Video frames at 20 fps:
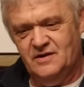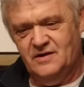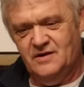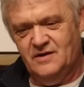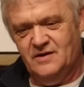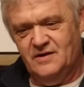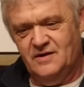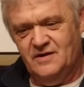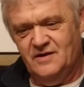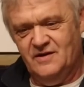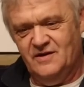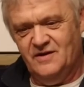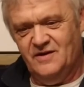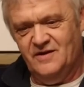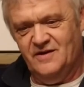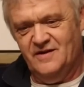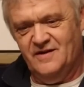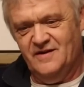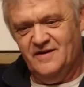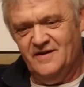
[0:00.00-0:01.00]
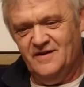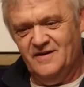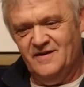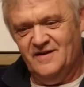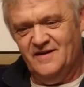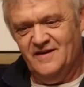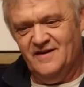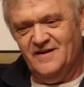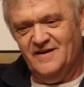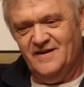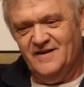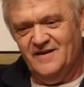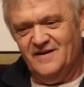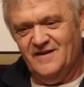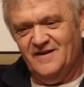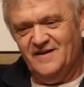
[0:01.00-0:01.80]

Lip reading: (no one is talking)